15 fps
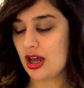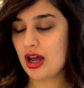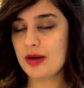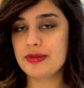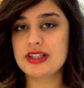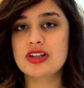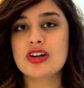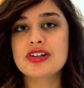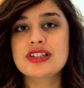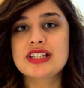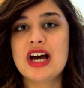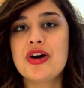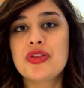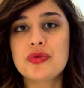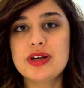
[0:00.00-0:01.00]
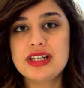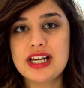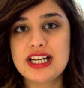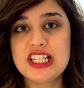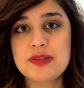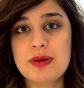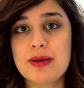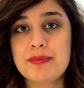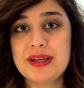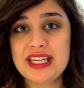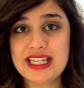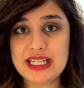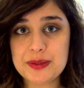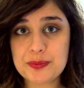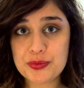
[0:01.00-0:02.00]
It's called Southwind Nights by
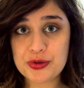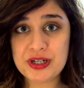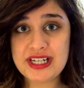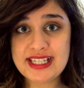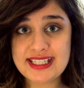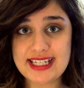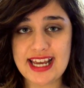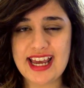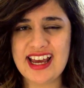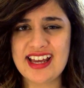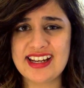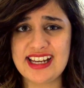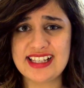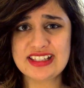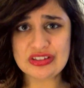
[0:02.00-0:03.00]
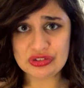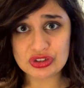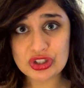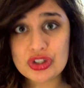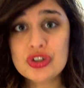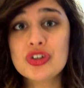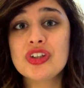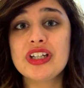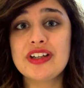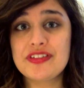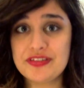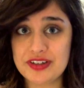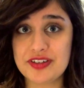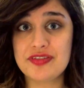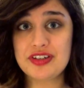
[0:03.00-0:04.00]
B.E. Priest, and it's literally
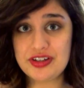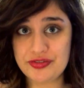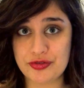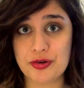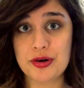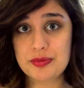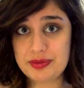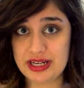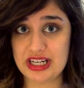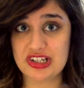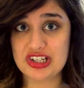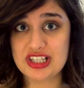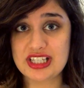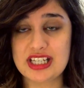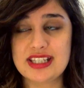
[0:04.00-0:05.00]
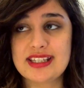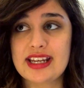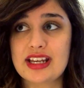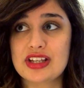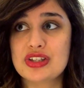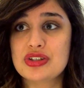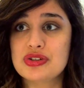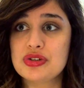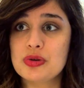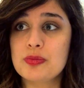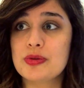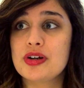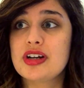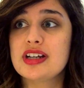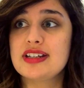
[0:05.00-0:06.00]
54 pages. It's like a
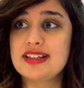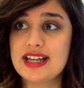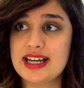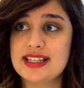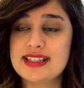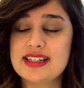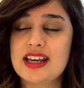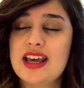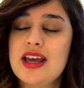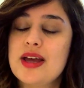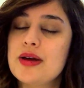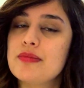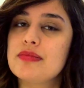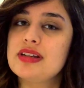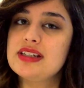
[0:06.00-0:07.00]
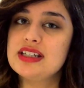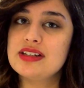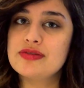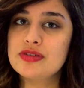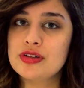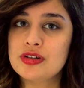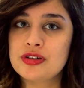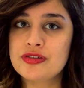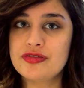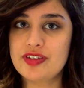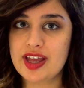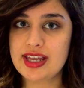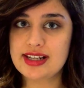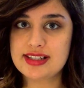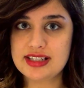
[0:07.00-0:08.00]
super condensed medieval
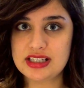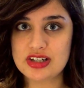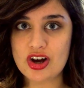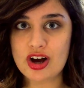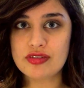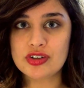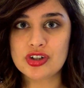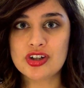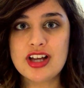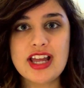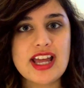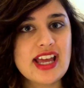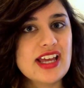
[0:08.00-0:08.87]
fantasy novel.